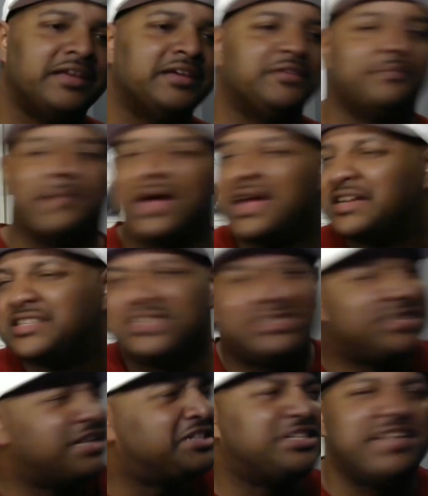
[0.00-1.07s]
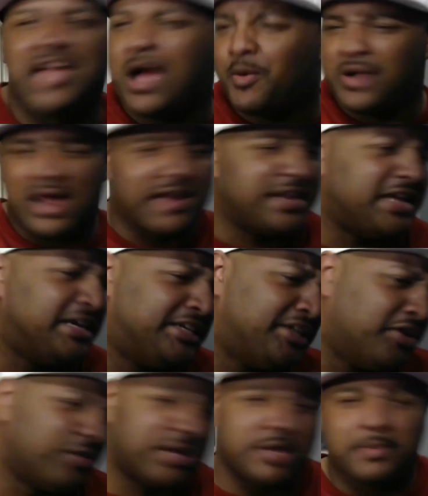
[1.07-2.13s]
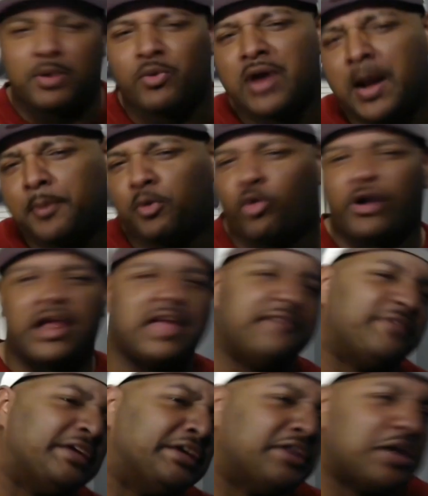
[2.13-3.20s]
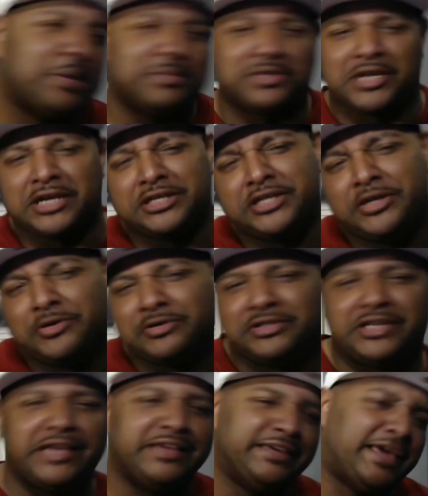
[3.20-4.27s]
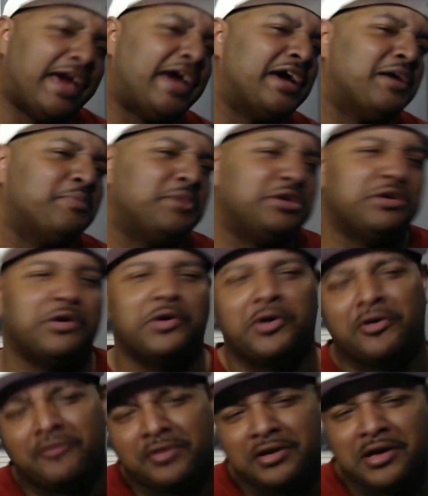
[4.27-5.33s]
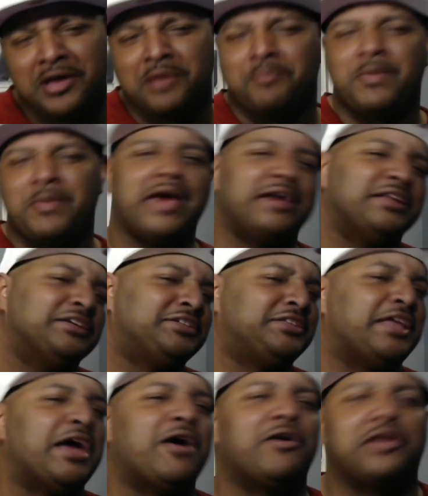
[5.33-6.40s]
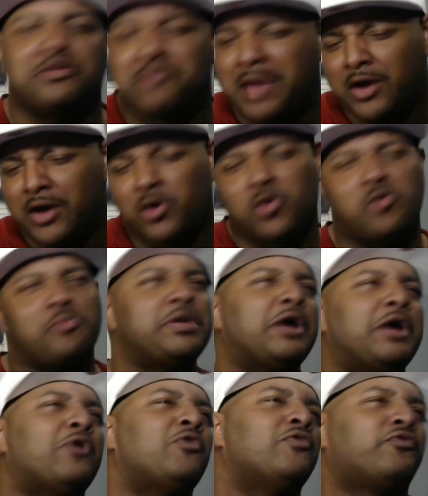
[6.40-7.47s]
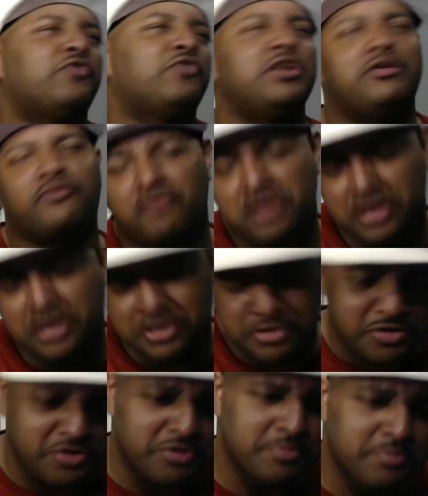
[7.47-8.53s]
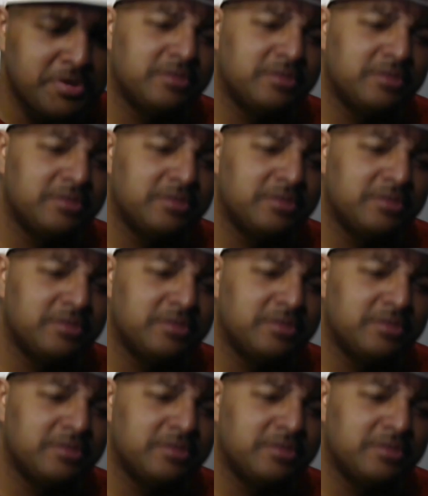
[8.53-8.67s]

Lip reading: Man, she say she got what I need. She gonna give me what I'm craving. You know what I'm saying? She gonna take care of me. You heard me? Megan Thee Stallion, man. Oh, big old freak. You hear me?